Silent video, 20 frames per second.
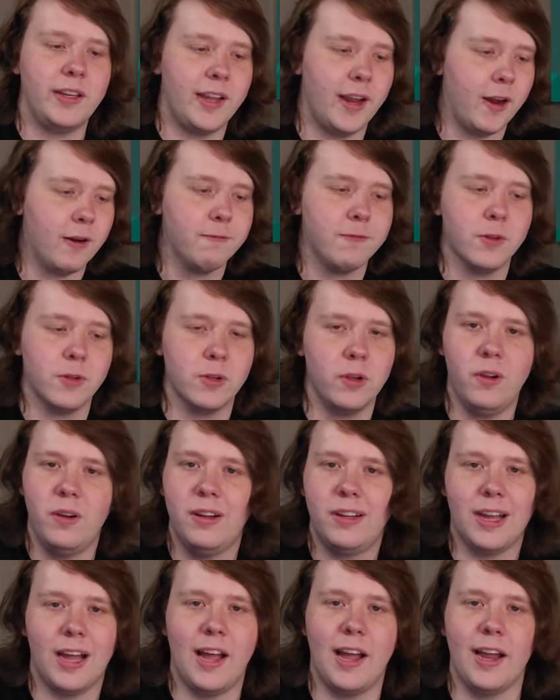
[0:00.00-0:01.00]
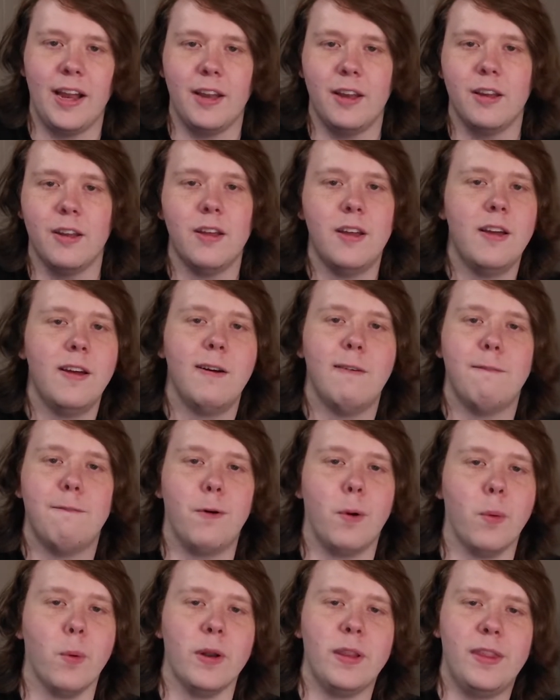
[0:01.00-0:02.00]
careful, kind,
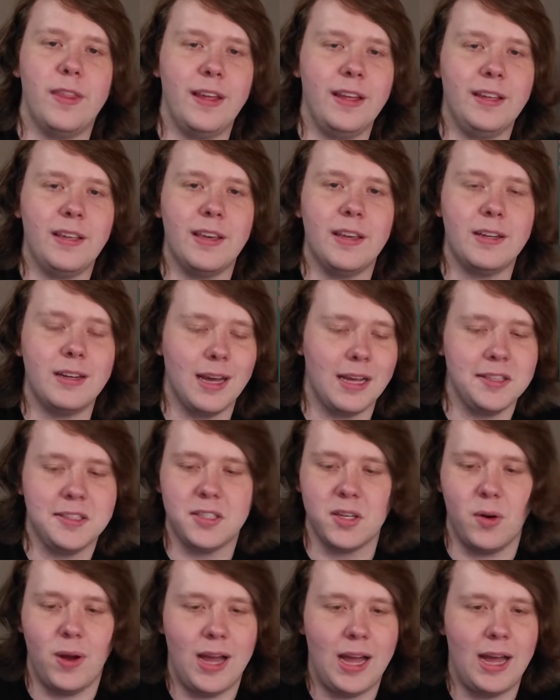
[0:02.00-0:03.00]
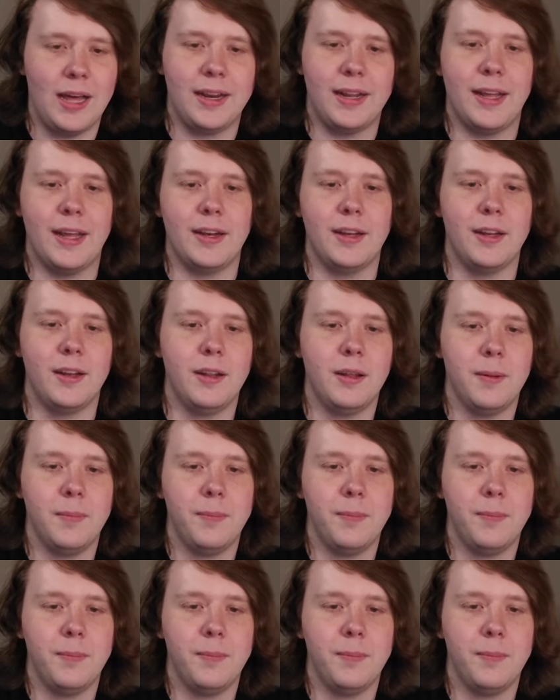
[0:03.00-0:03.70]
forward-thinking, not so hot-headed.